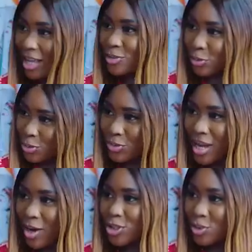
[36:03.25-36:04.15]
I told you
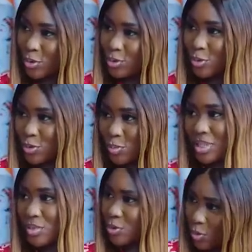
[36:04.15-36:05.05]
now, she wants us to
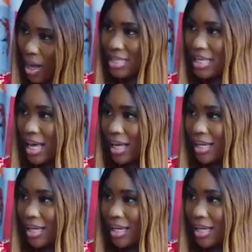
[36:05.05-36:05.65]
meet. We should go and see her.